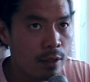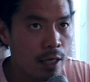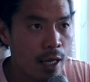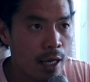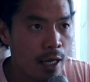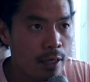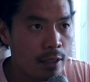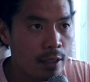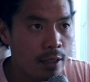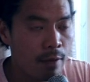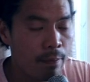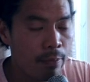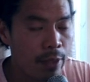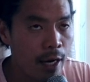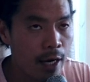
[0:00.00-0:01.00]
and
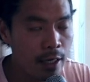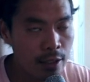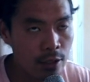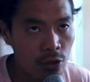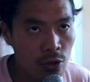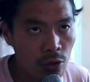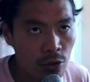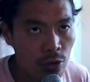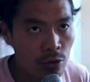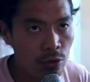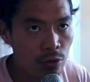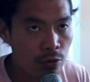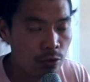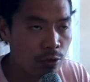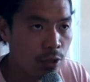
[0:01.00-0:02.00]
not
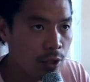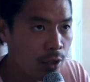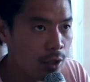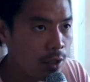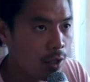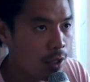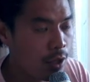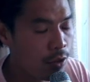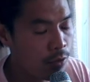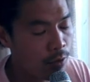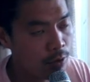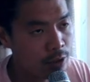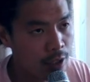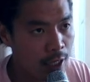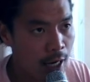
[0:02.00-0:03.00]
include the
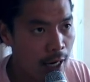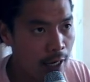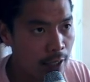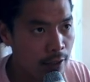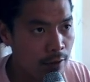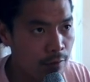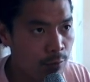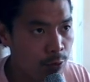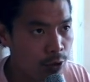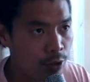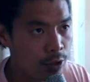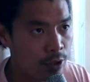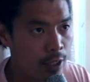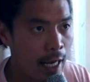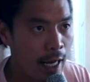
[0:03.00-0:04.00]
throws that kind of were
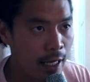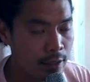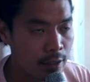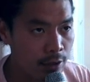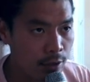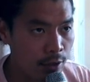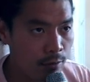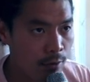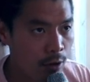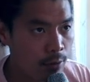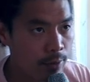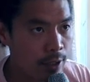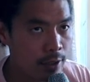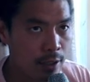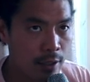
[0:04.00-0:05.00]
good as a good throw,
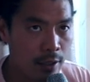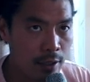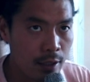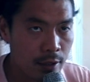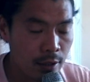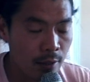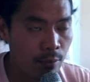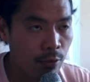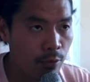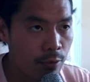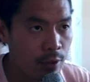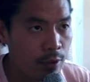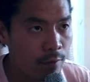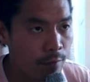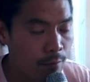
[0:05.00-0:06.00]
because I think that's an
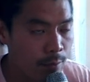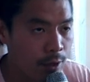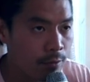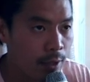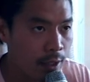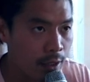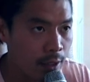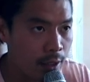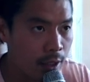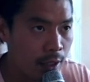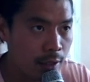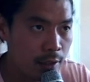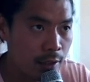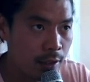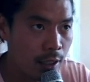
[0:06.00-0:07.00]
important thing for me to
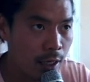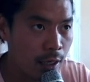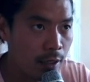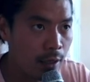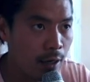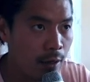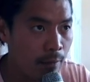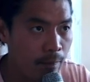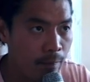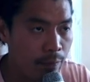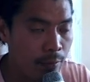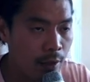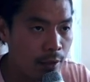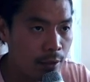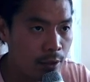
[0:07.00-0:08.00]
recognize is that
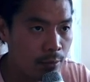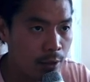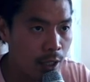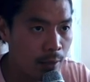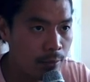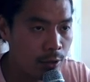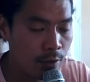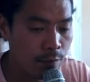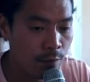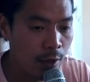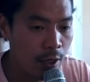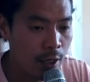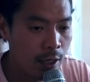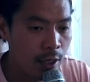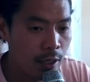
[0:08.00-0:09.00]
sometimes if
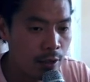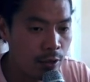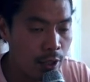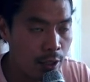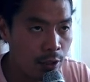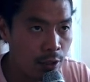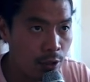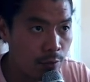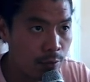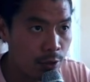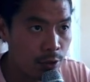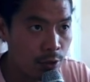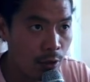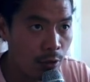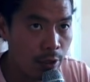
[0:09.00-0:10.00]
you get a good
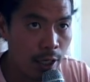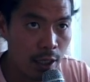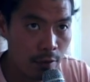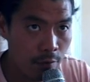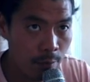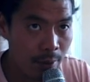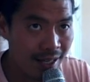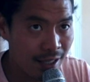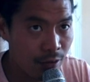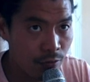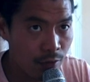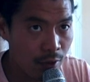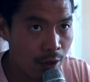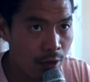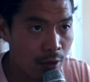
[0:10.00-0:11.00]
result out of a bad
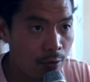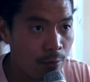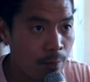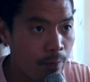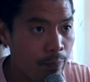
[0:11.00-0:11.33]
throw,